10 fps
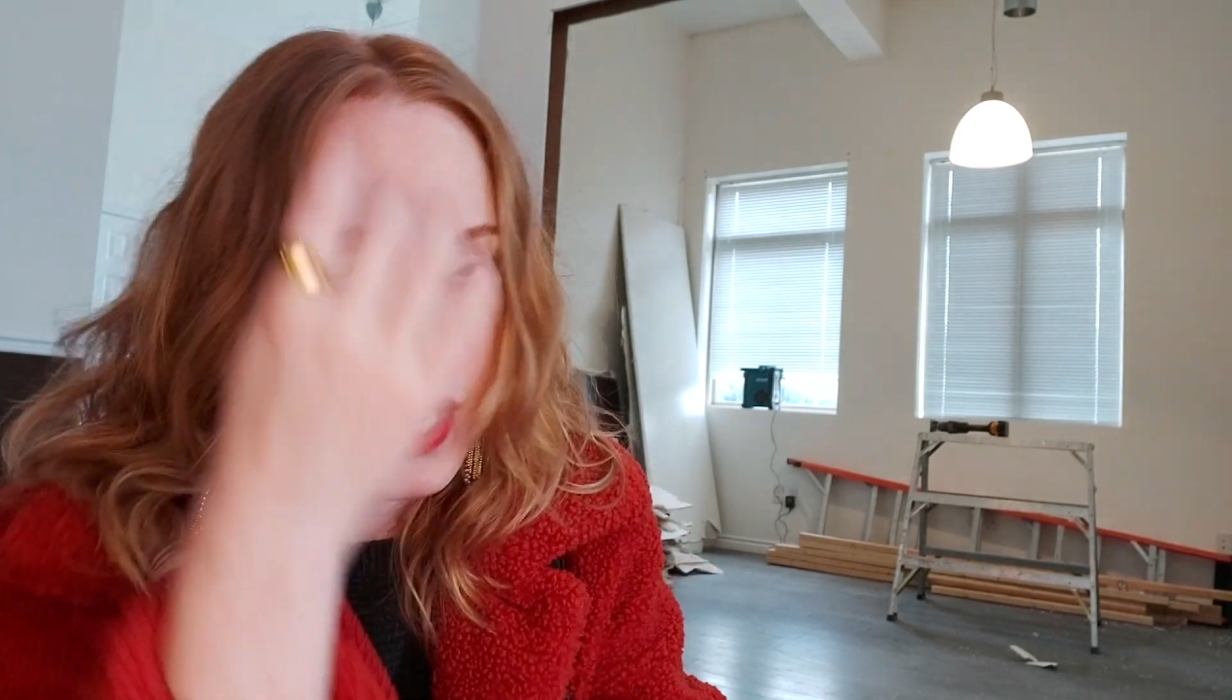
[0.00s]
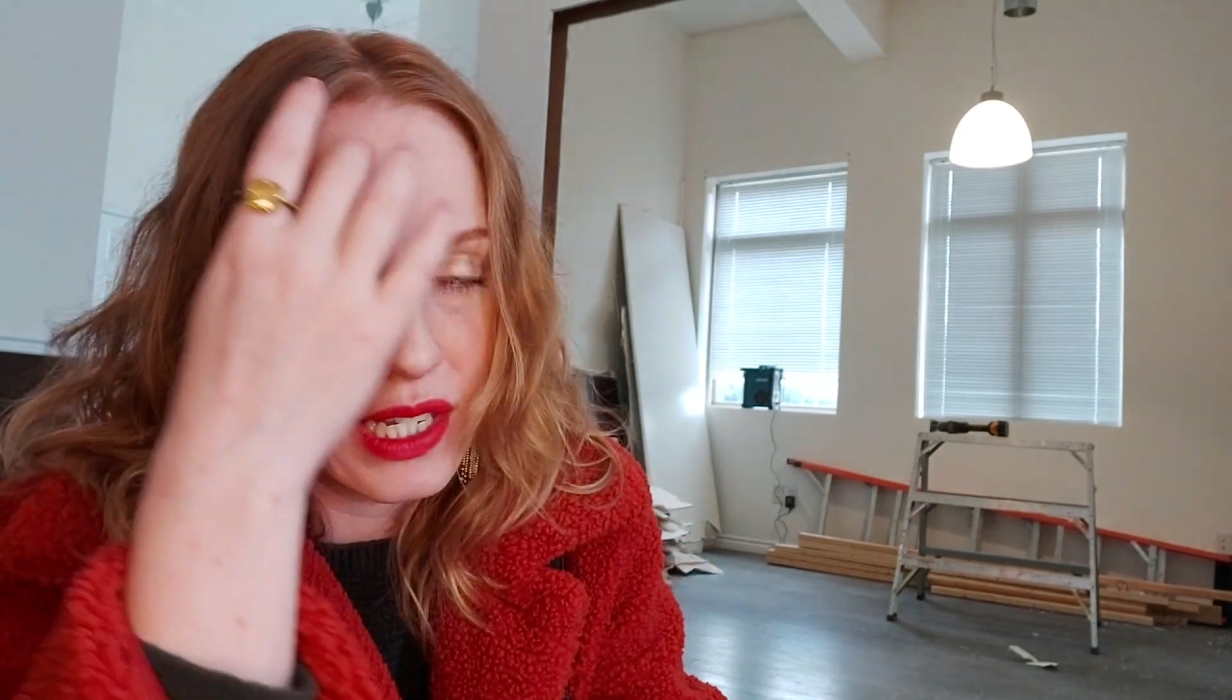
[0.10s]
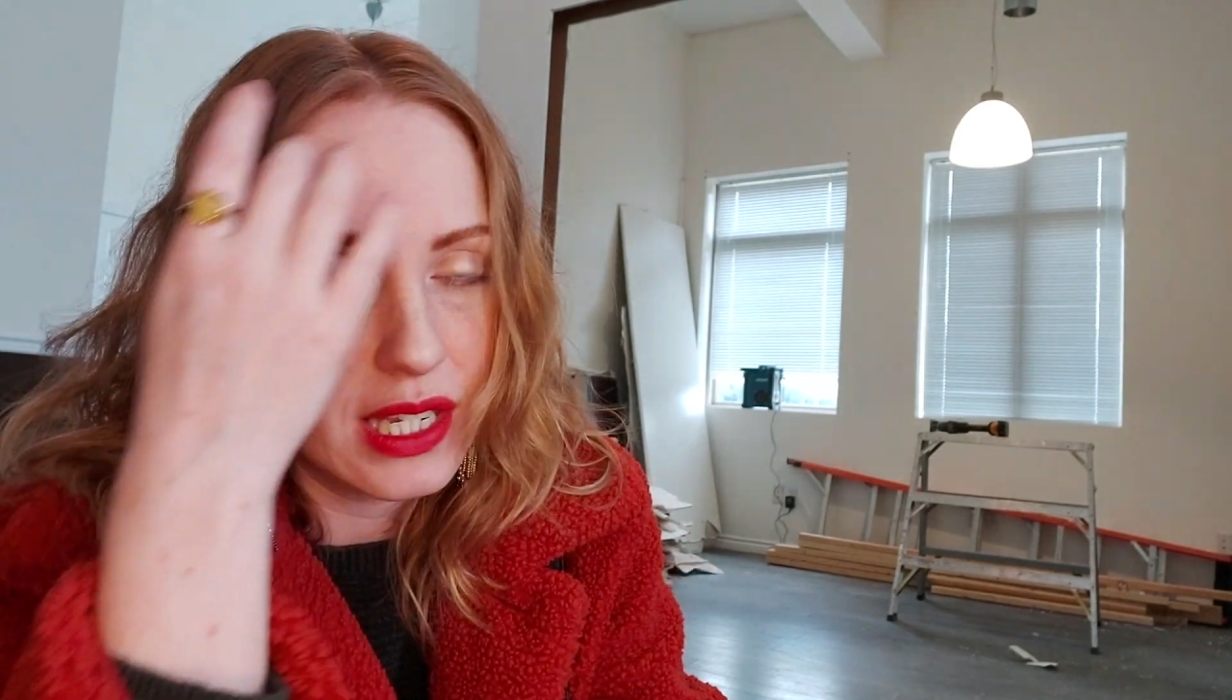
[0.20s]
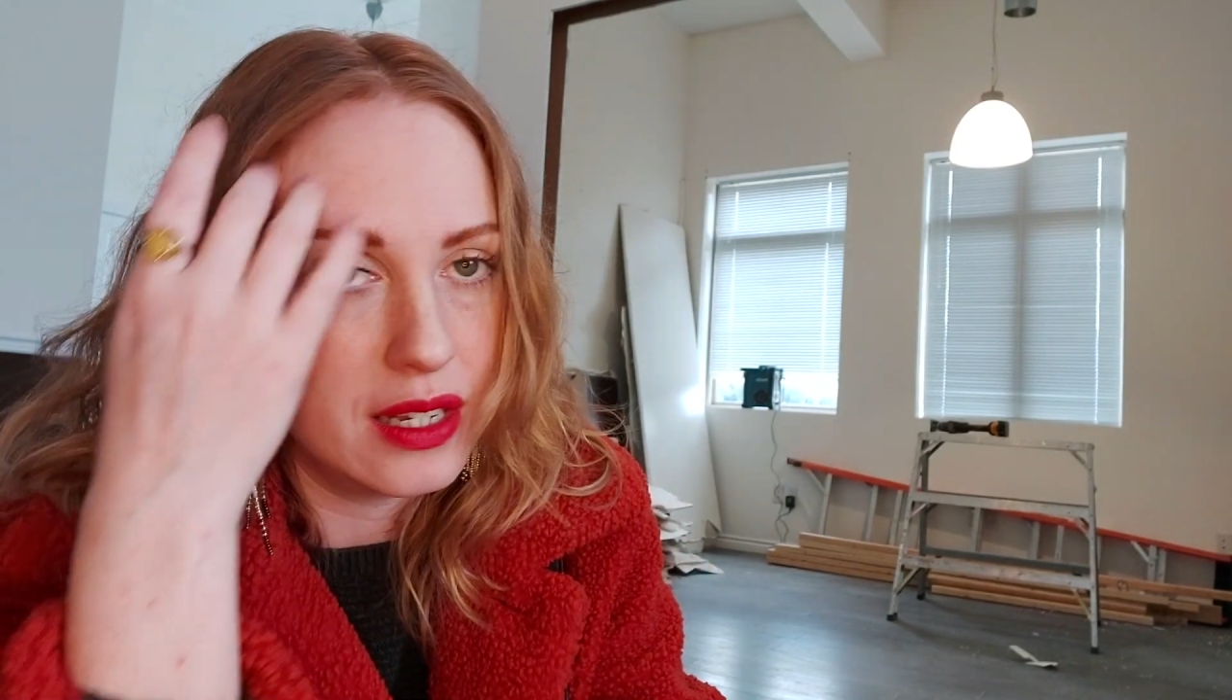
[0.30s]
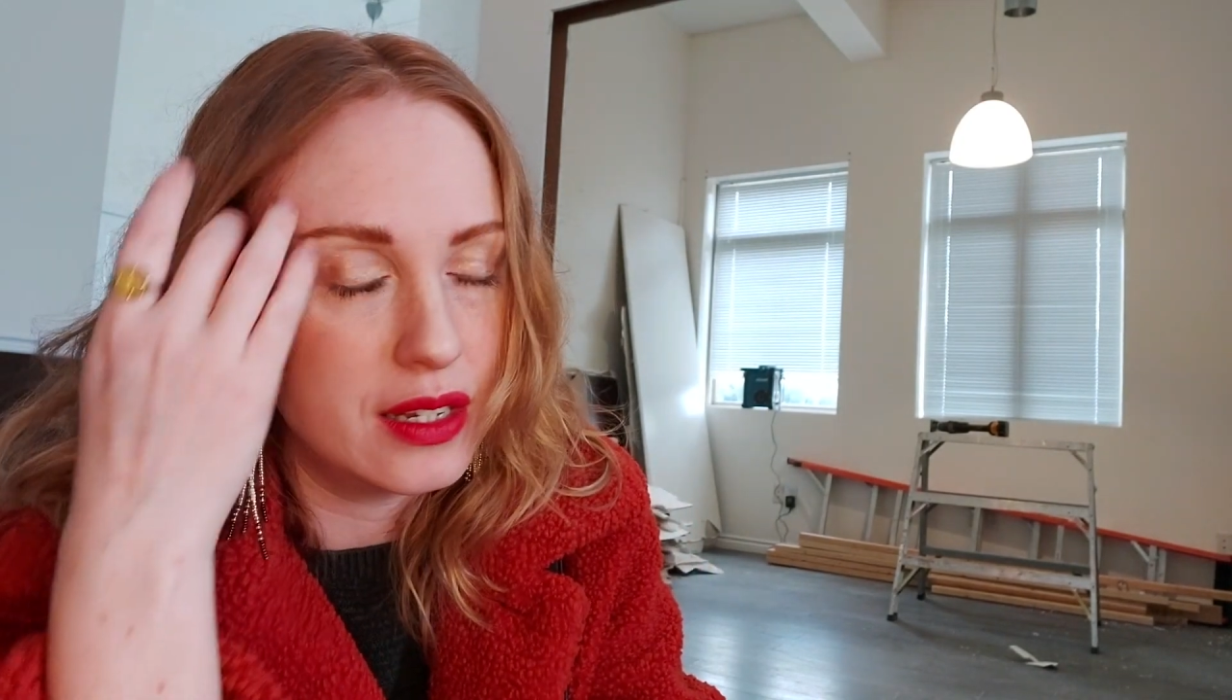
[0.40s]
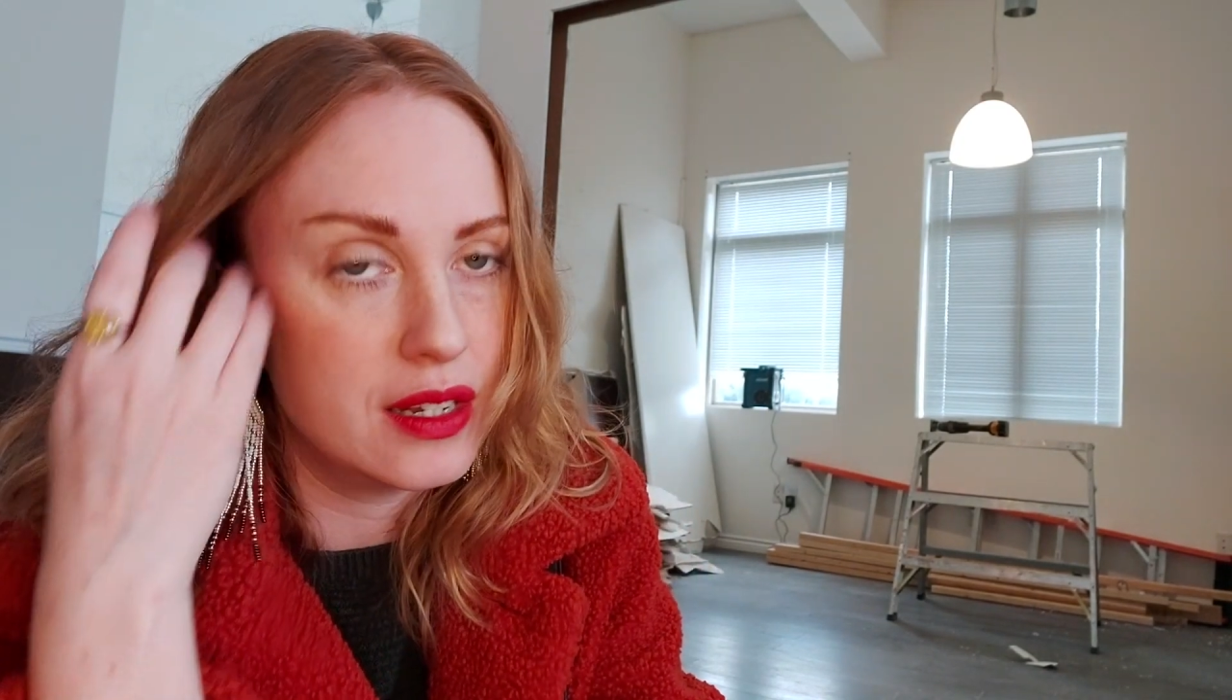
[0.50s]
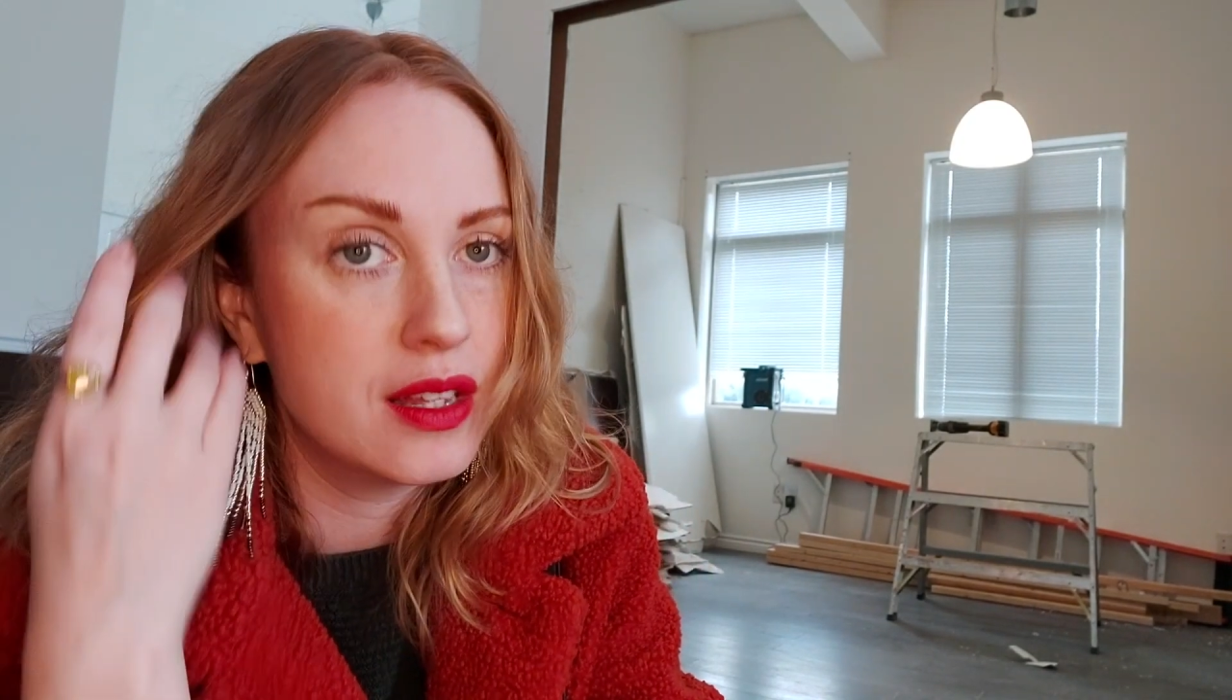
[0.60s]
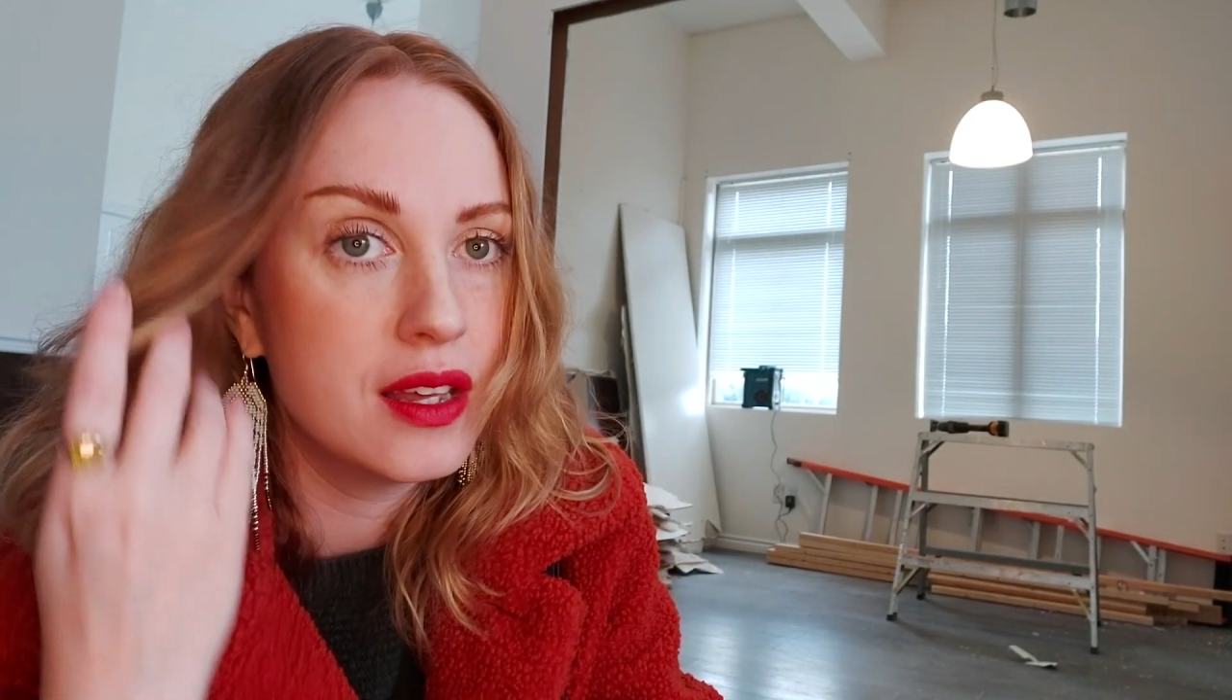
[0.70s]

big deal.